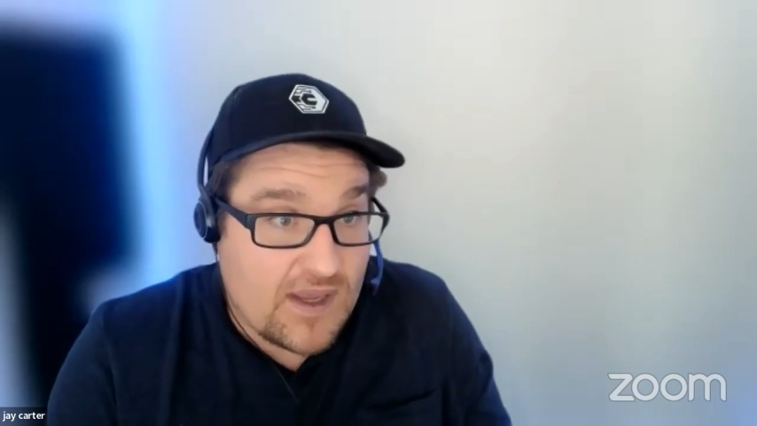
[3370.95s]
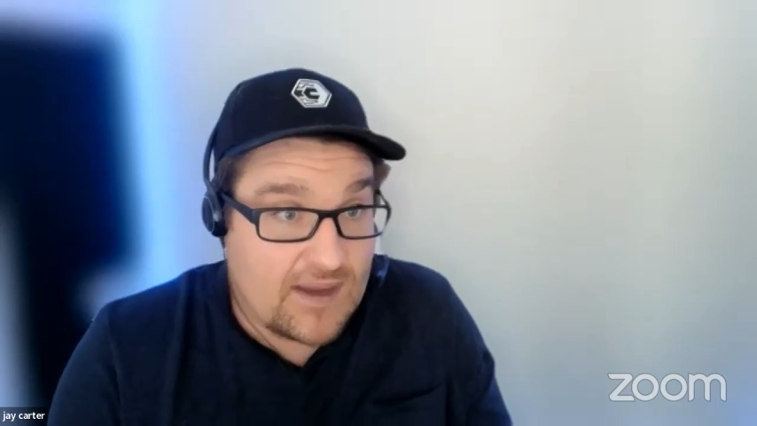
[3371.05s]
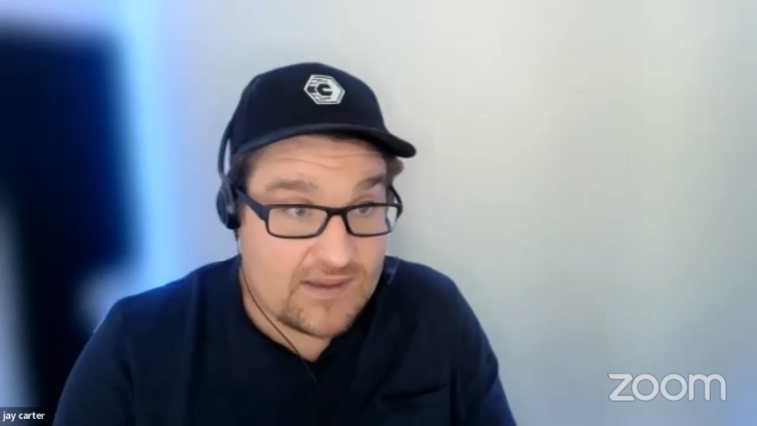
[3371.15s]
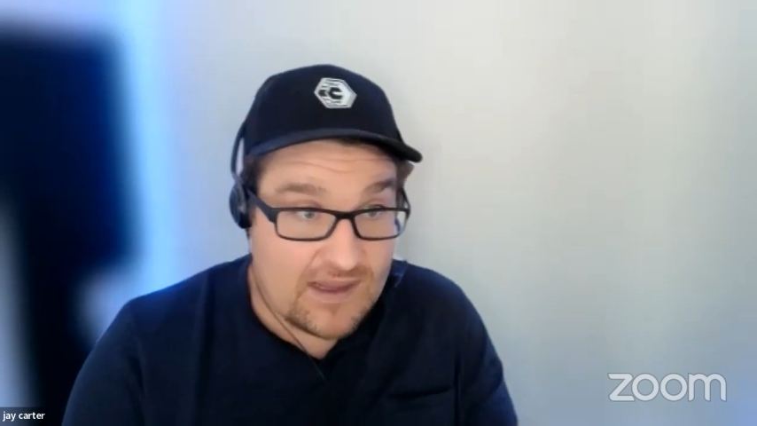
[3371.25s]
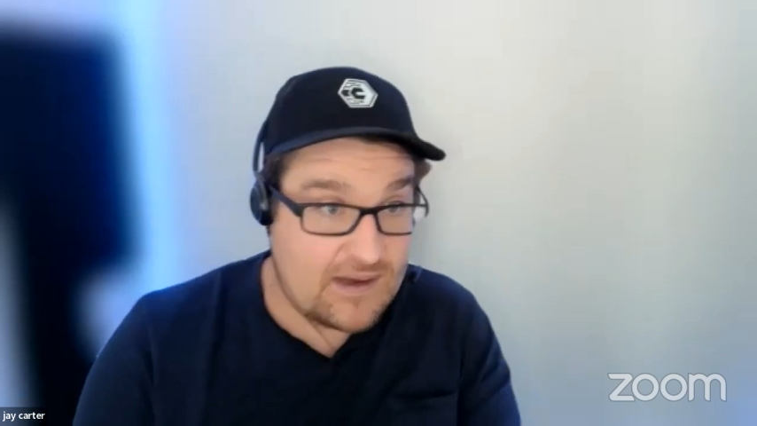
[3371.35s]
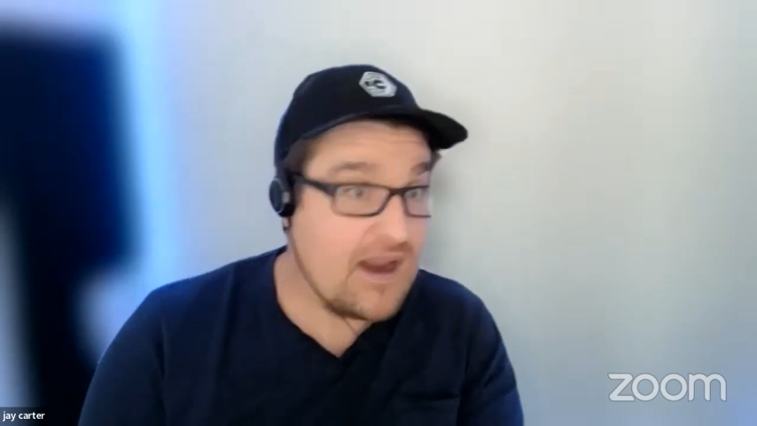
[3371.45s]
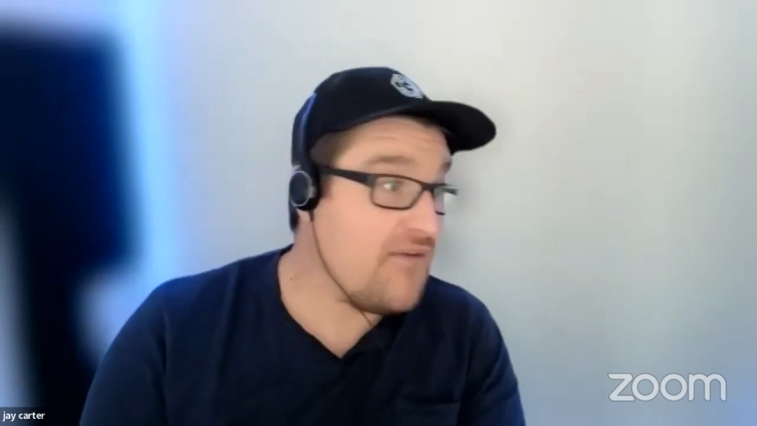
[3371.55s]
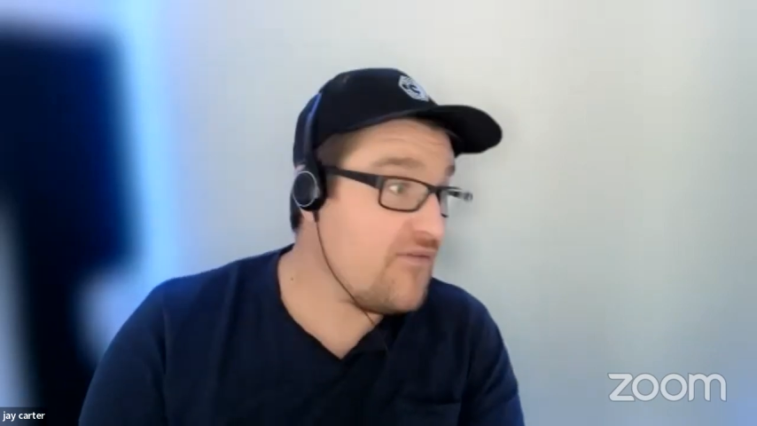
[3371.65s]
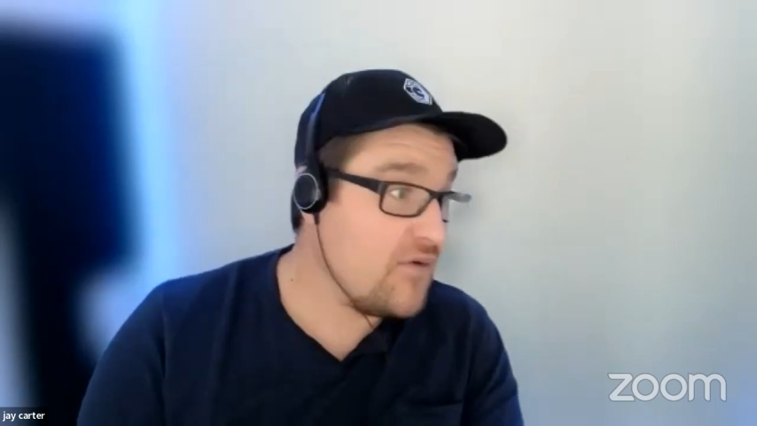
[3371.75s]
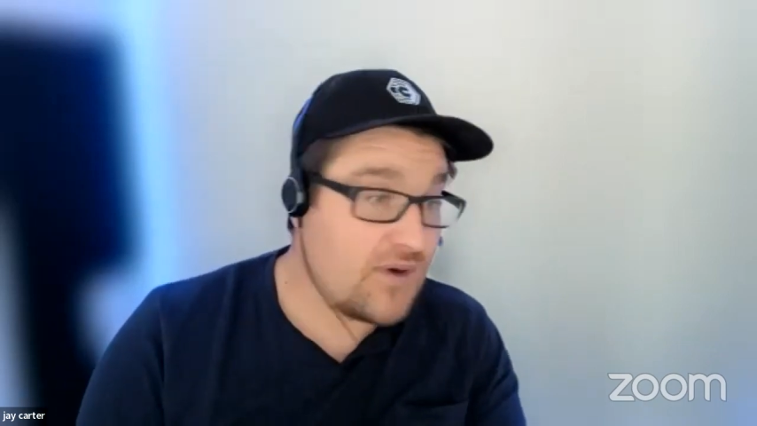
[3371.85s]
And then
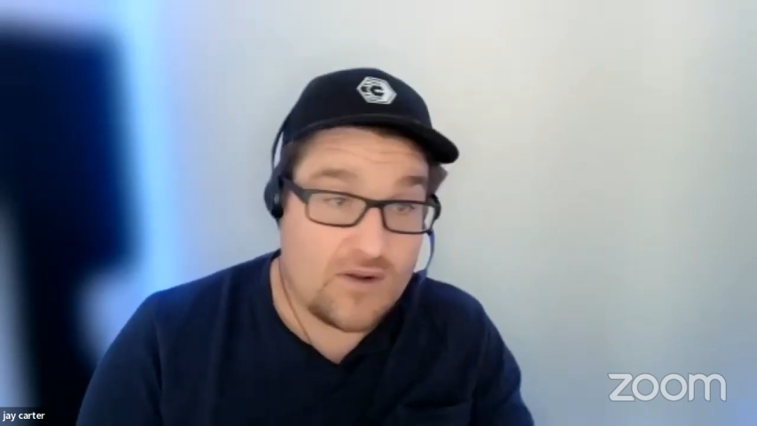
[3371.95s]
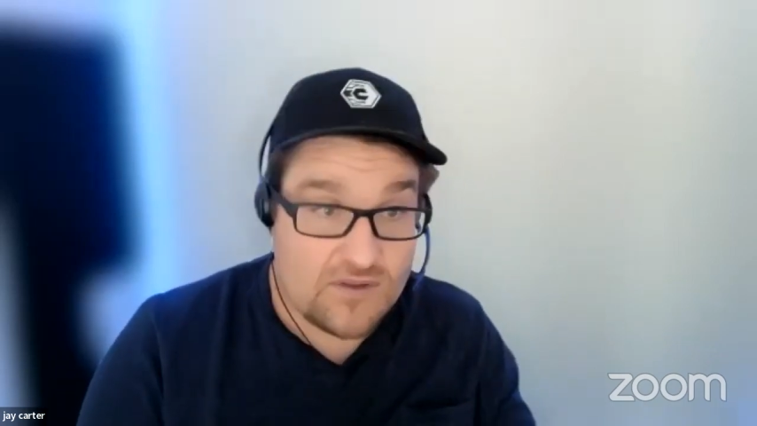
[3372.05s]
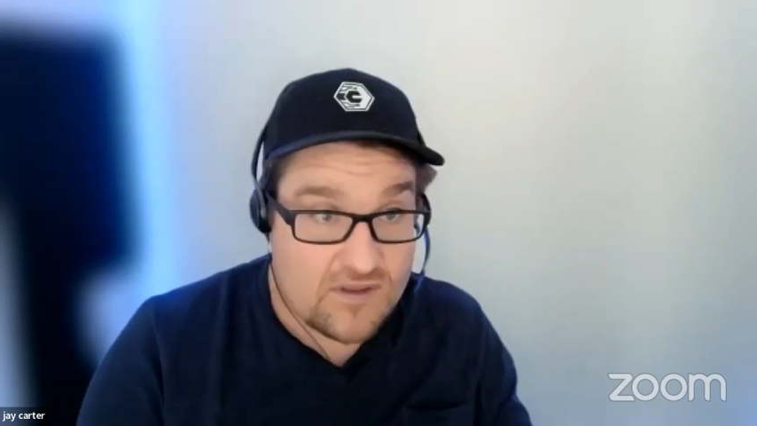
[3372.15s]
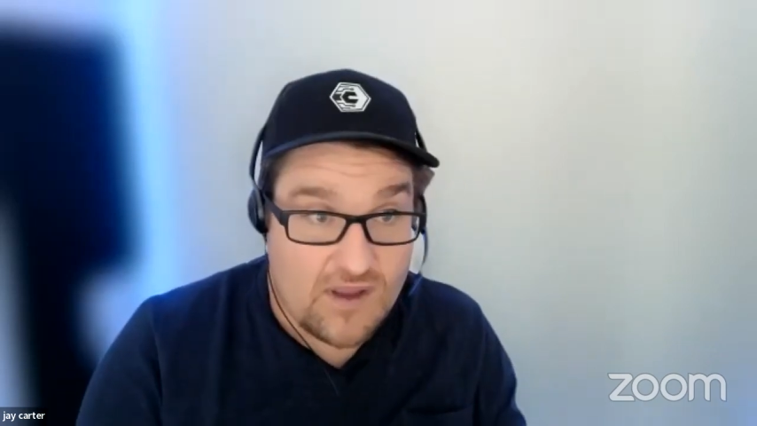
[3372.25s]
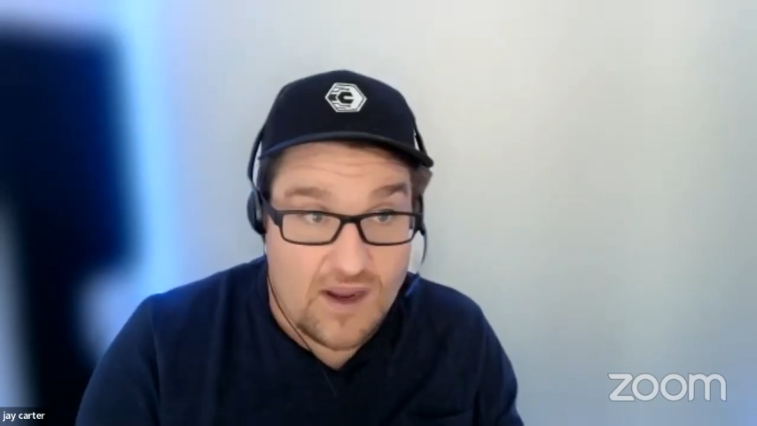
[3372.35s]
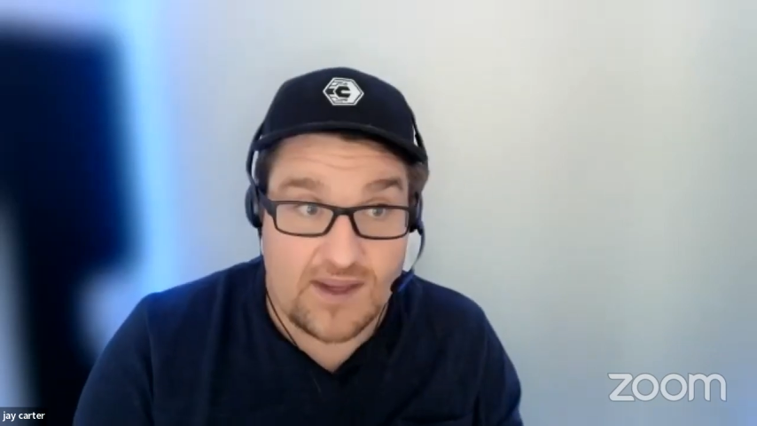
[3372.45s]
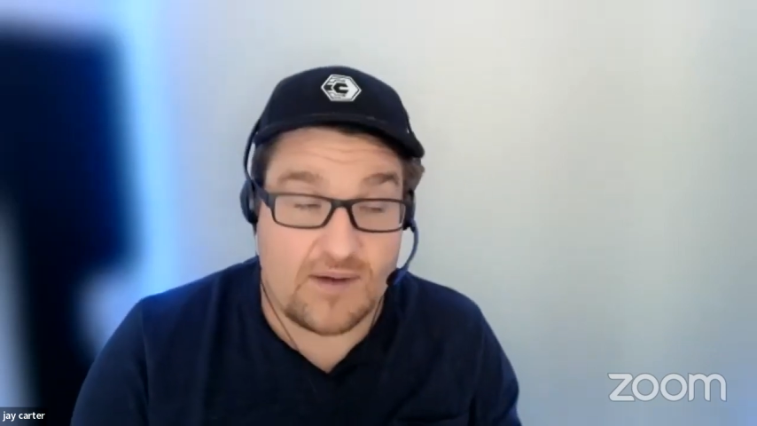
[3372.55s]
everyone else is dying.